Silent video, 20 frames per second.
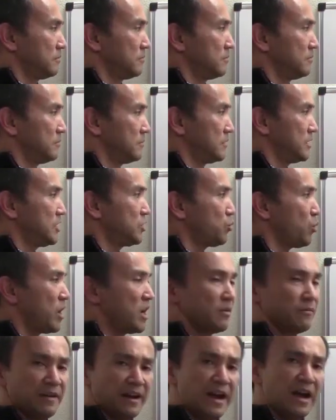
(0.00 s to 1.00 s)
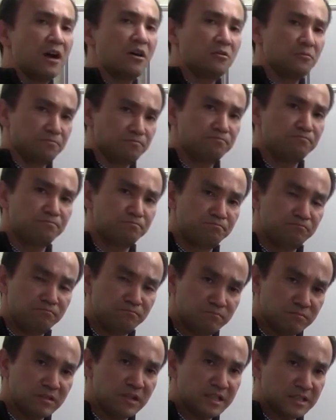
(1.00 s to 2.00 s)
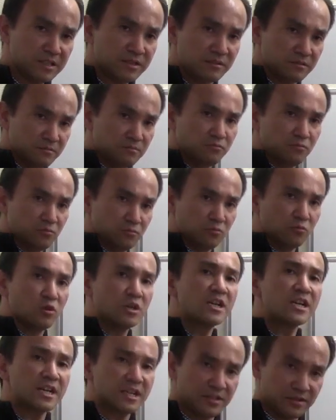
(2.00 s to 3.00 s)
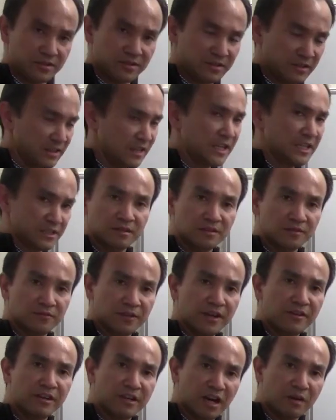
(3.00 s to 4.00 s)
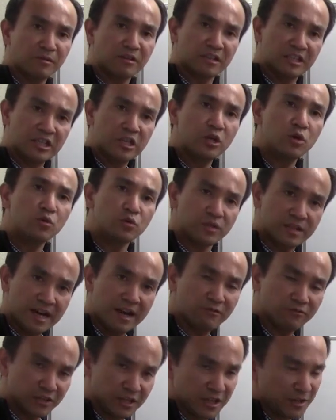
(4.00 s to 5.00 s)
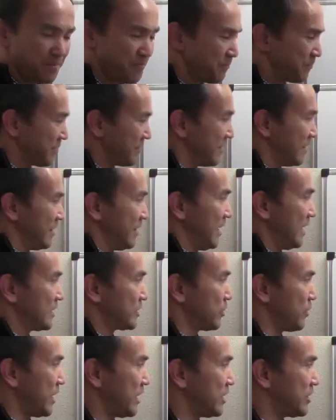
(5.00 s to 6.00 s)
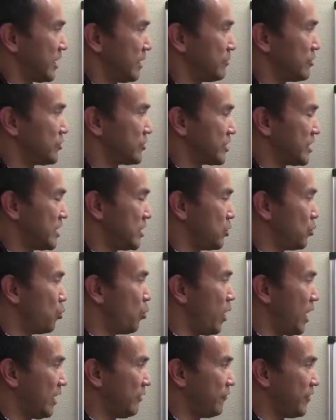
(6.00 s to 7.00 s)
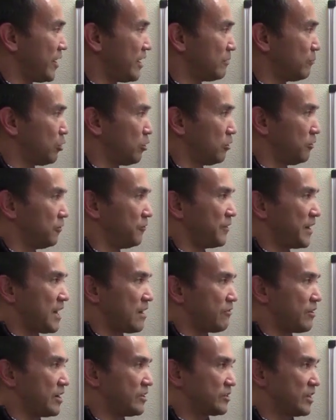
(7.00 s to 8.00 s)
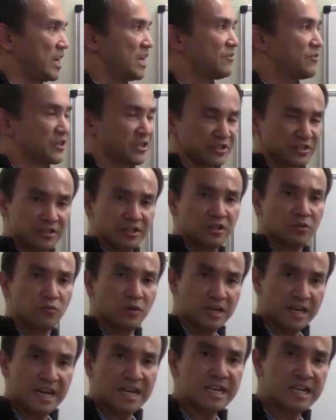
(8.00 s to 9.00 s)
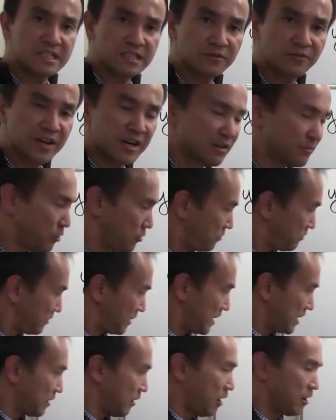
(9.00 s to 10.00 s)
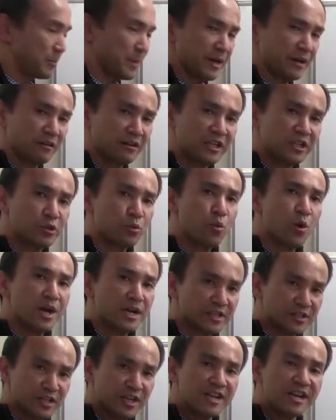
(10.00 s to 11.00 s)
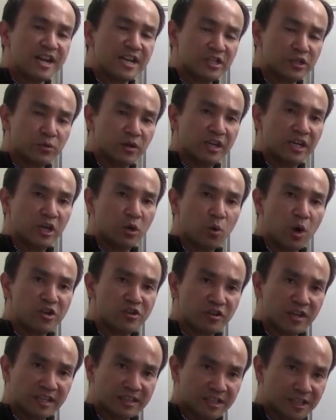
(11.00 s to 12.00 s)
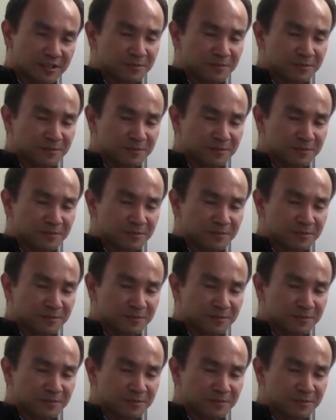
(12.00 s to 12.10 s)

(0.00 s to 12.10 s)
this way of how it's worded is very commonly used out there. And so anytime you see one variable varies inversely with another variable, it automatically translates into an equation like this.